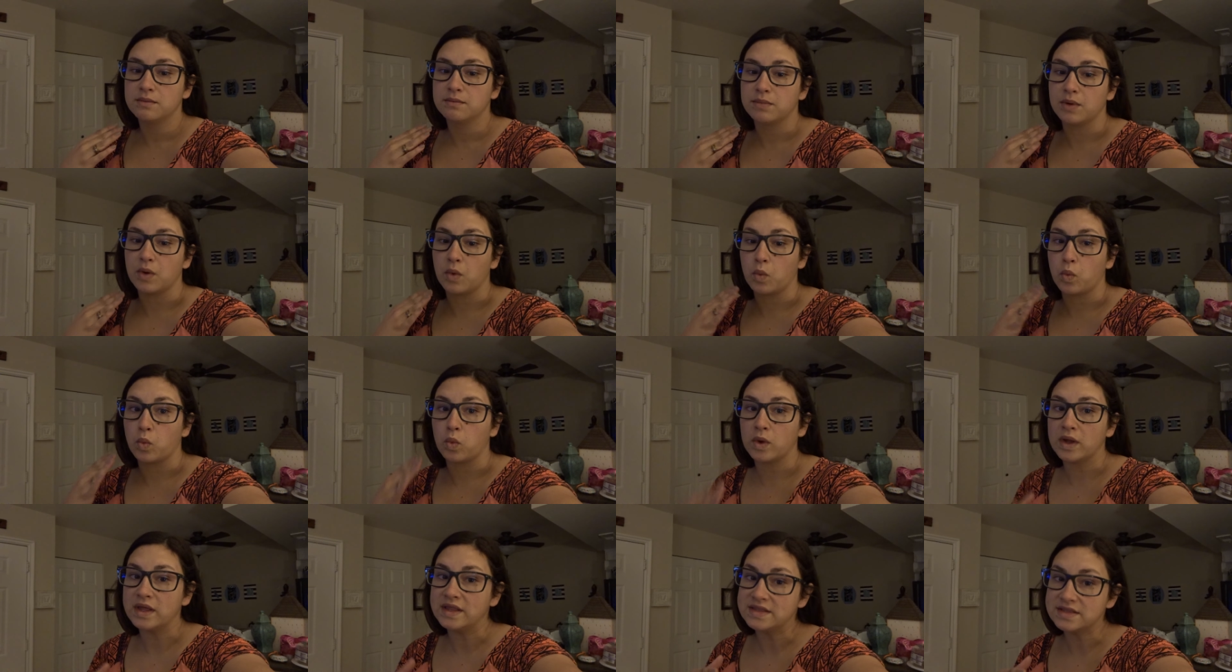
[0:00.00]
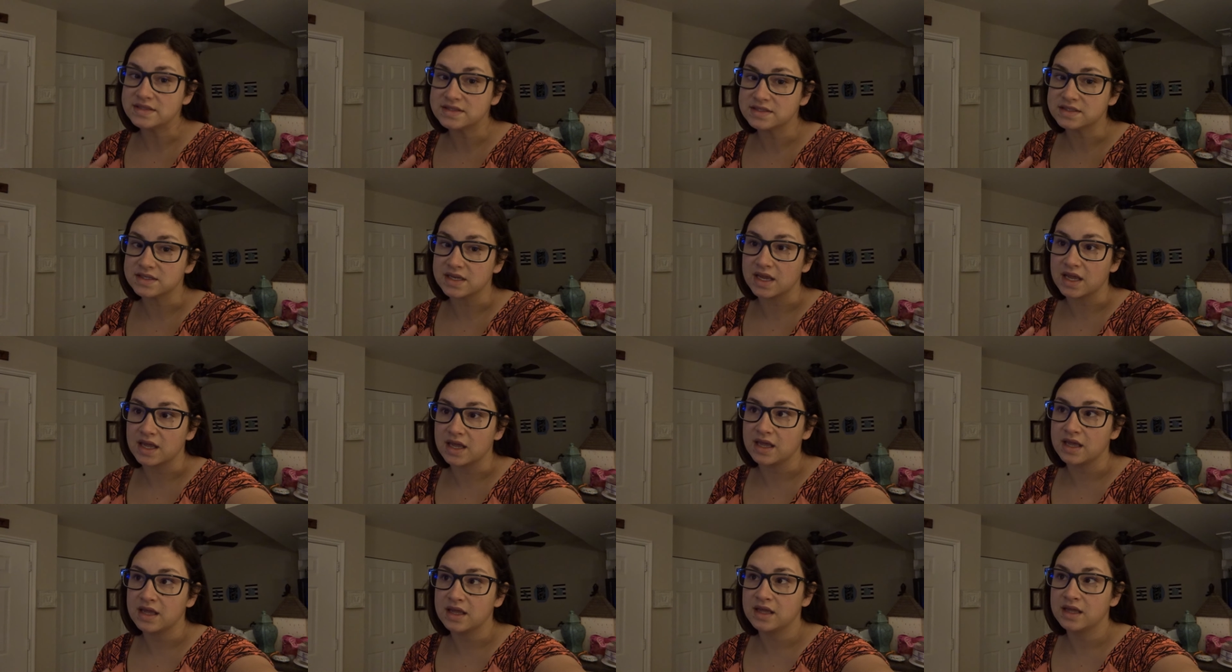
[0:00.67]
But
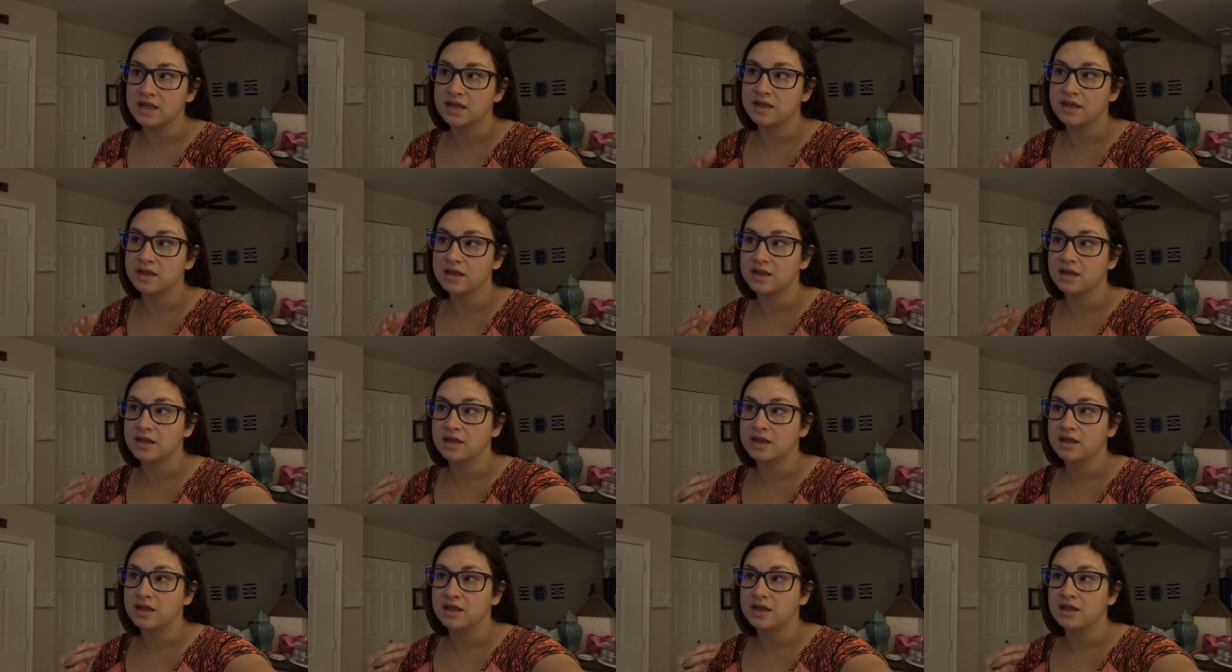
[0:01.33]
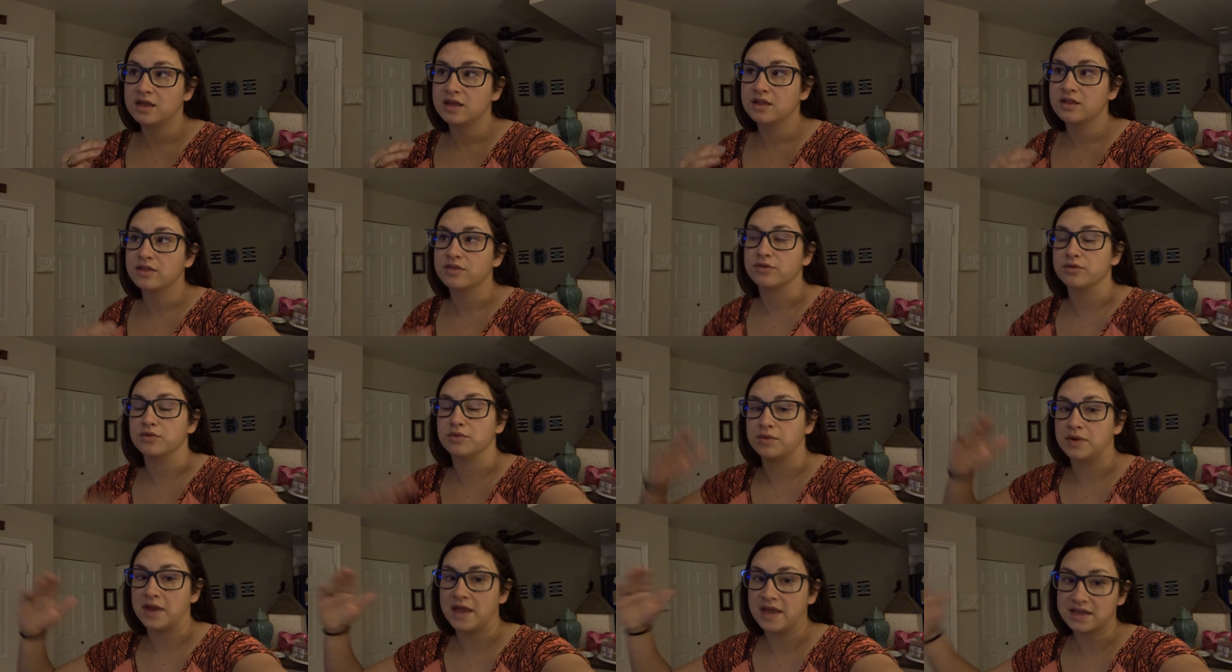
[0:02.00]
Wednesday
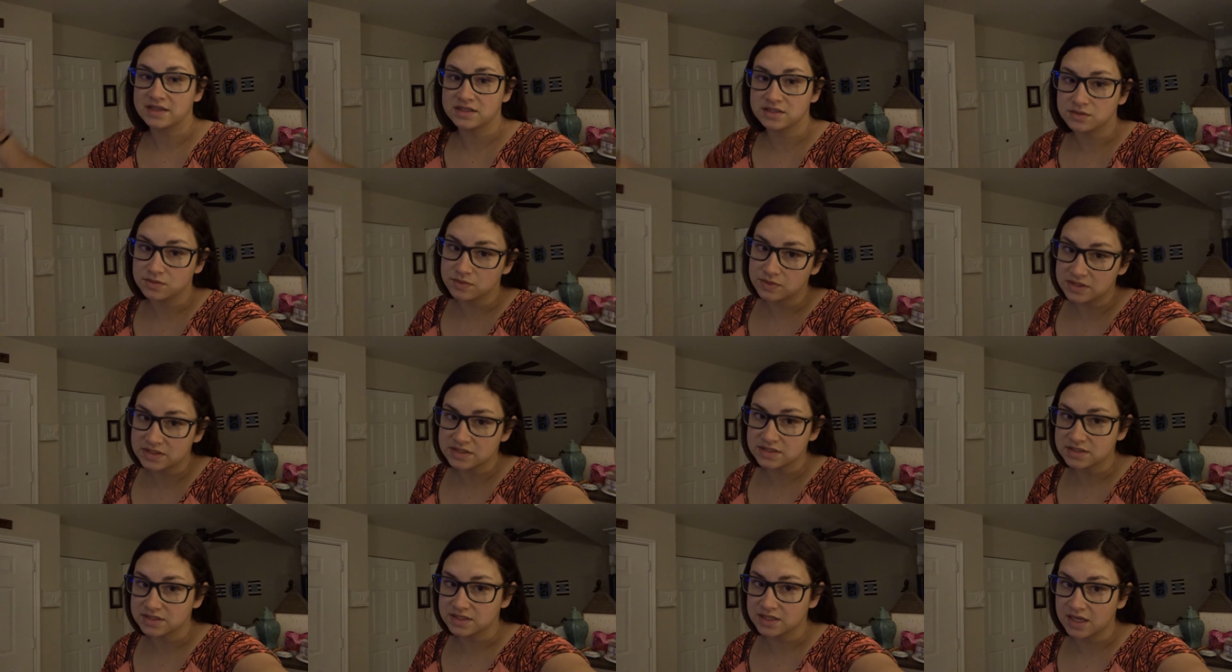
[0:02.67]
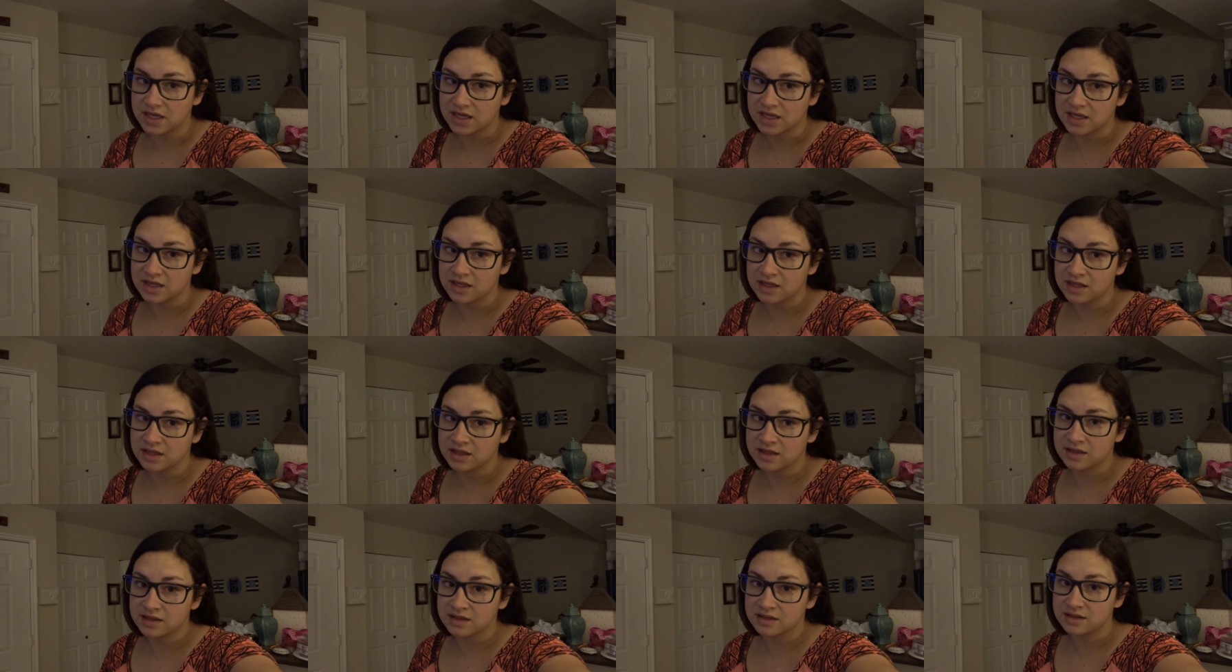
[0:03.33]
through next Wednesday,
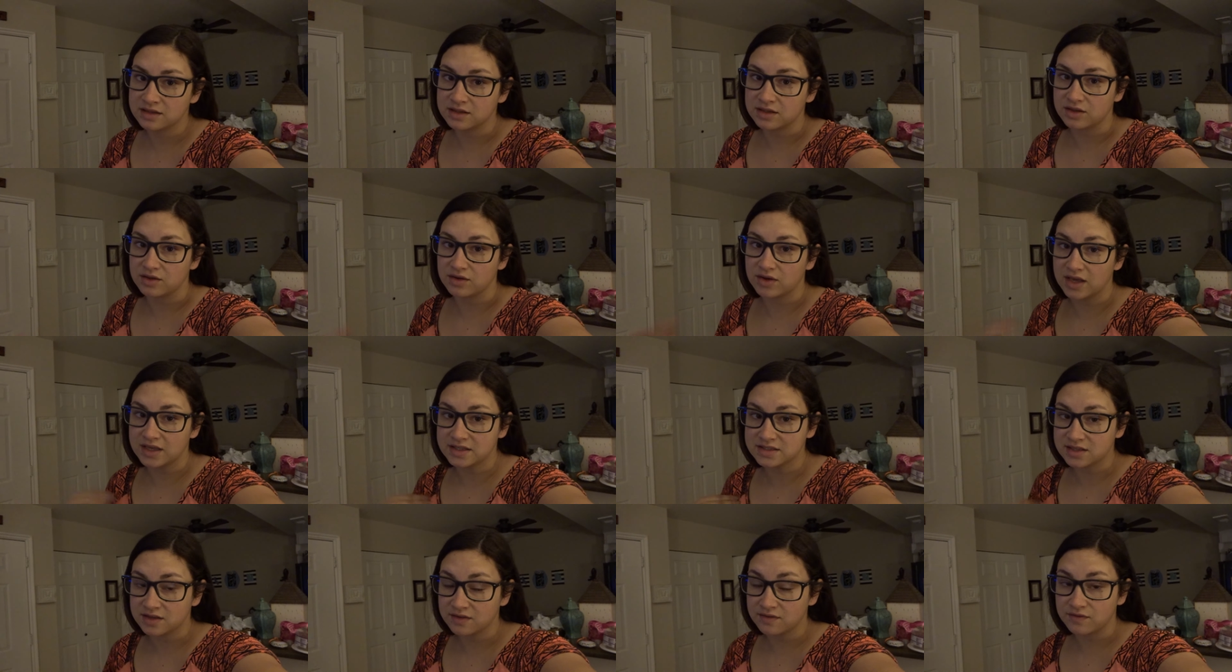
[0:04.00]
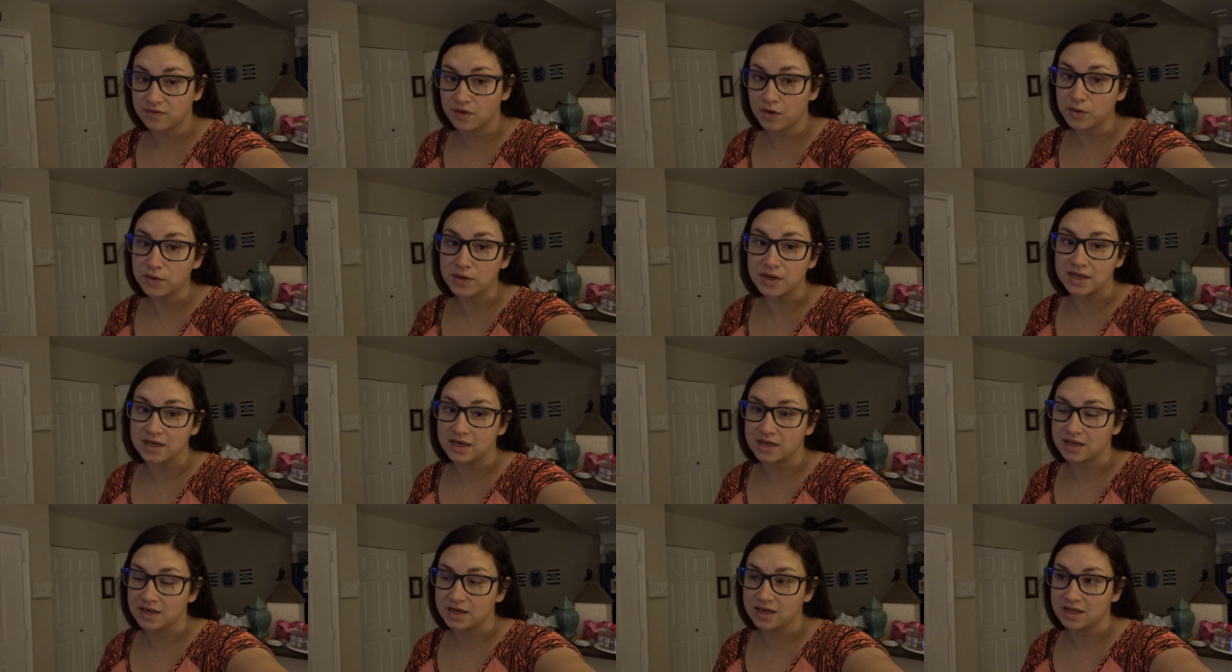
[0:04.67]
you guys have
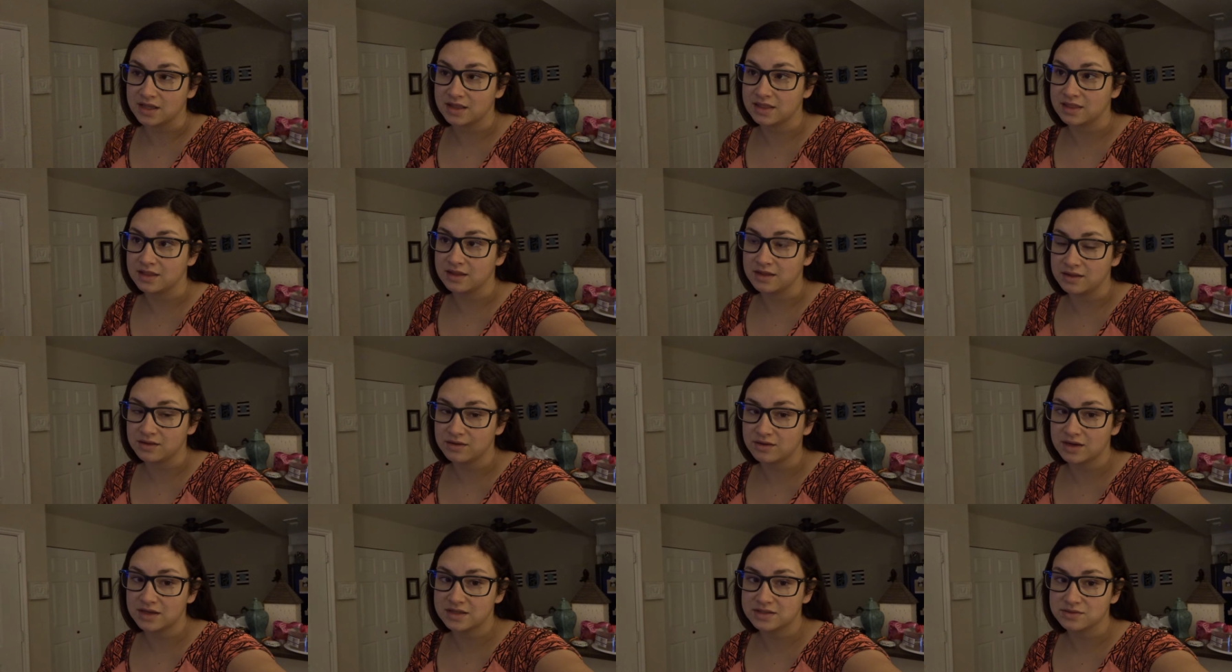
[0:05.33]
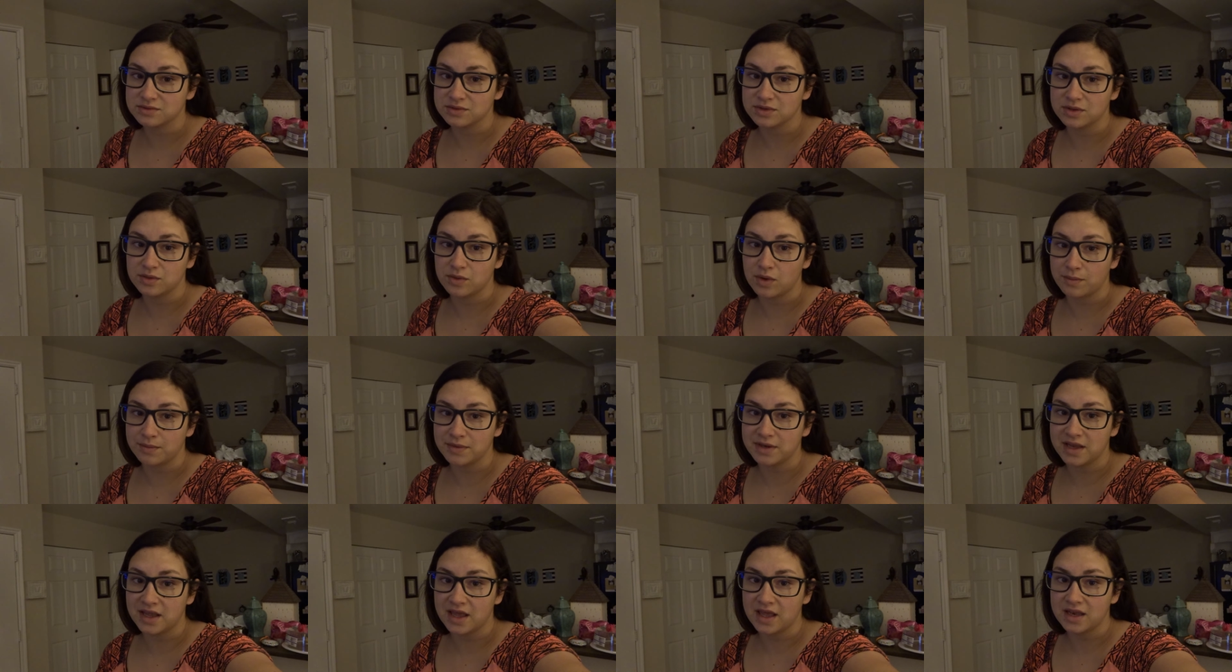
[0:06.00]
voted and I think you guys really want
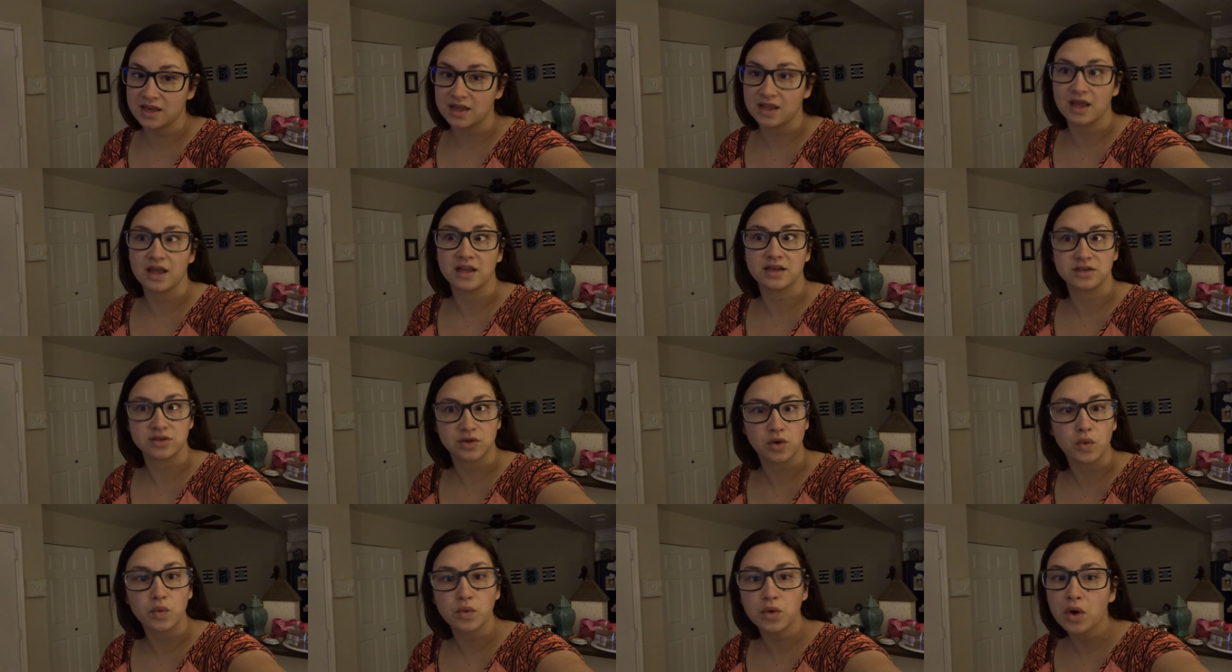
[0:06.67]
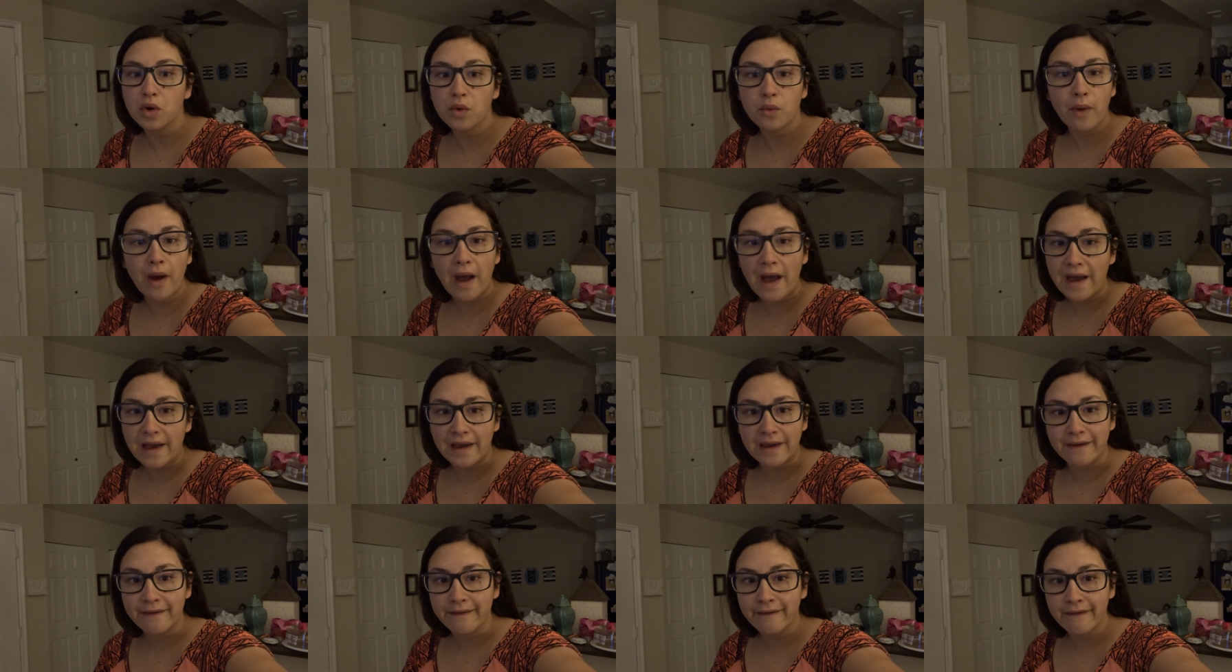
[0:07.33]
me to edit. I don't know
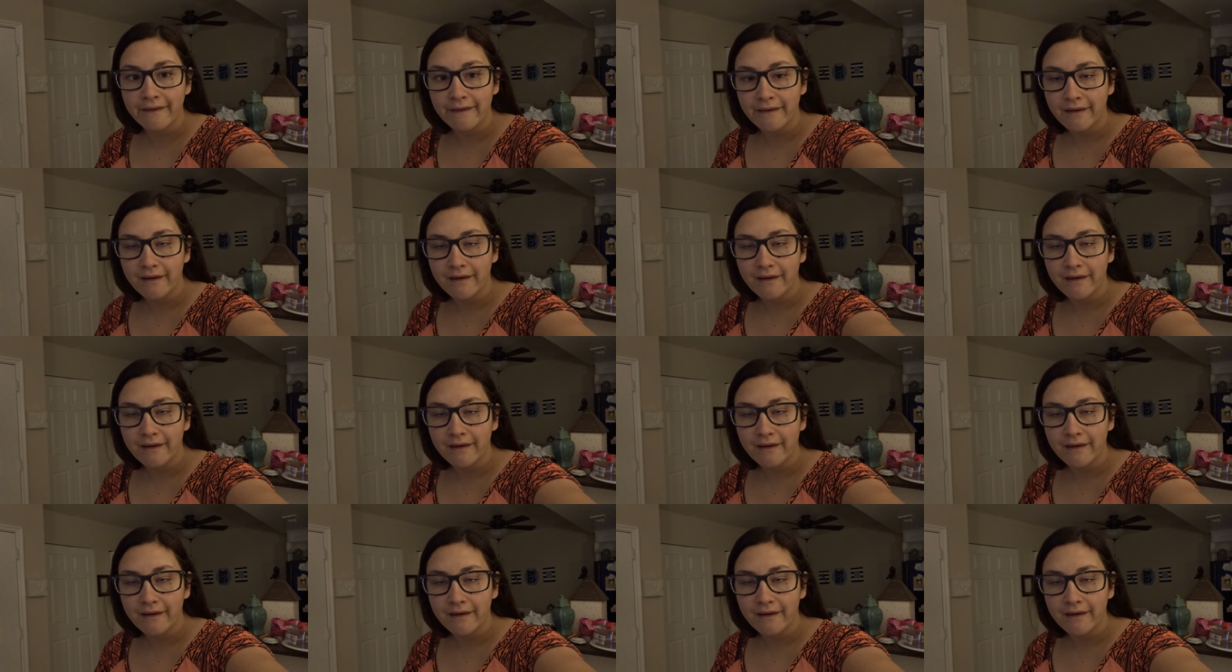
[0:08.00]
why.